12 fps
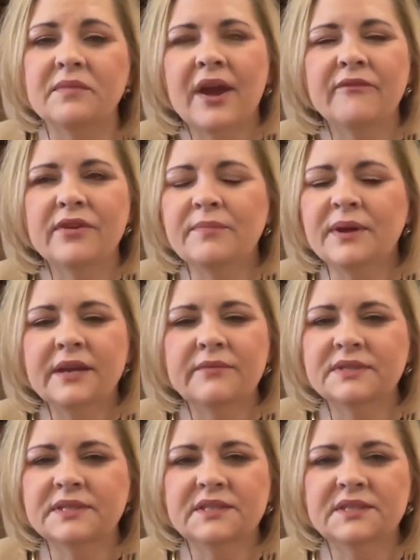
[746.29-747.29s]
Everybody
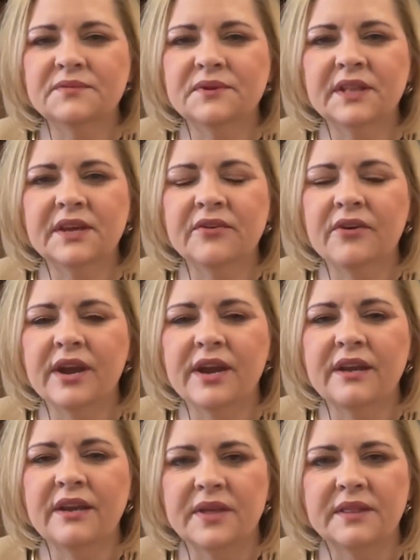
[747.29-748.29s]
was just really great
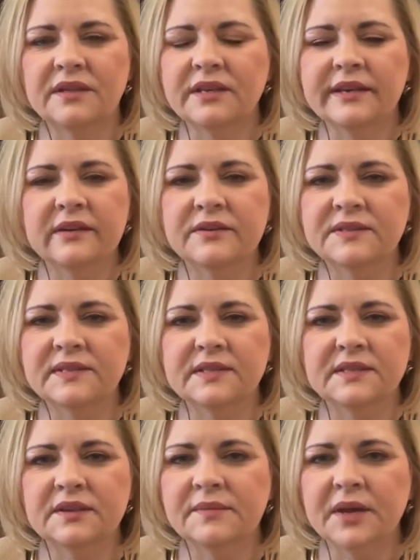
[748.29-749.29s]
in the legal
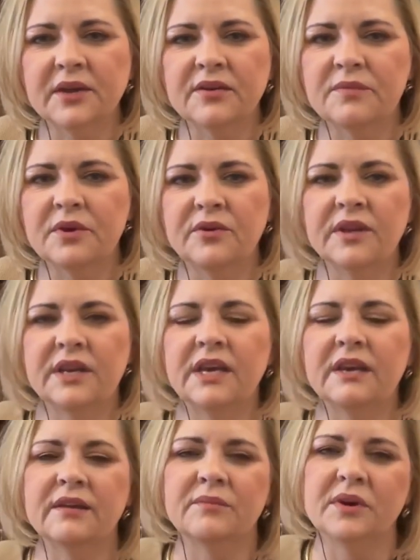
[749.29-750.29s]
system and community
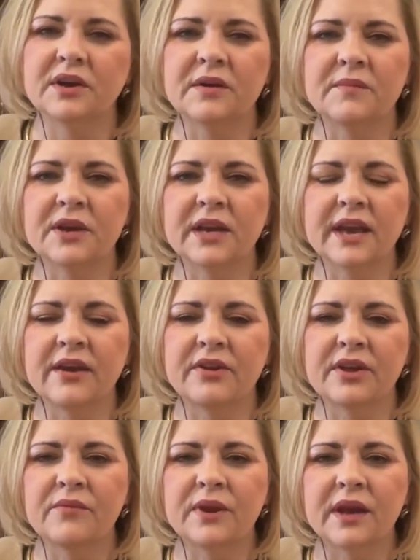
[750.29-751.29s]
in Montgomery
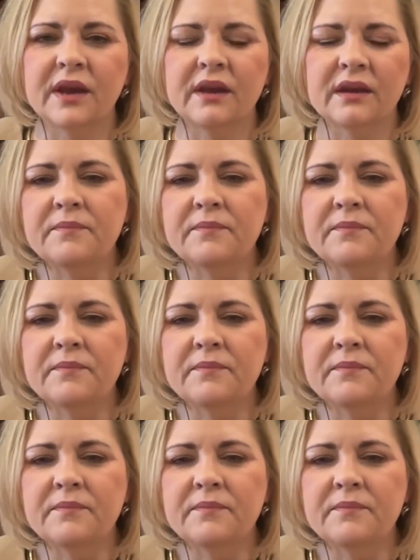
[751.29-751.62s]
County when I